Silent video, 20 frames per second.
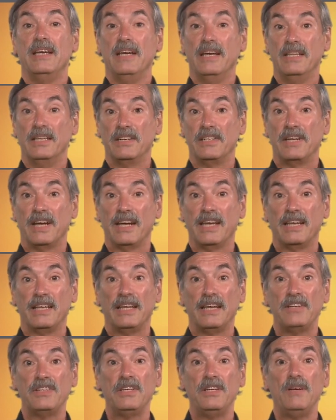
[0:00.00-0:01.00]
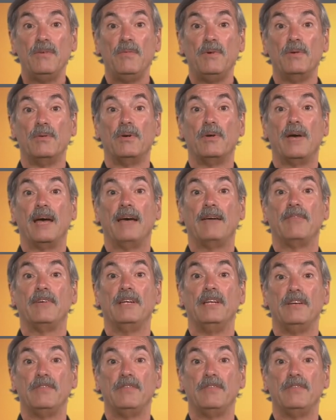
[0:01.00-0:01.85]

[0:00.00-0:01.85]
In the second lesson, we will have an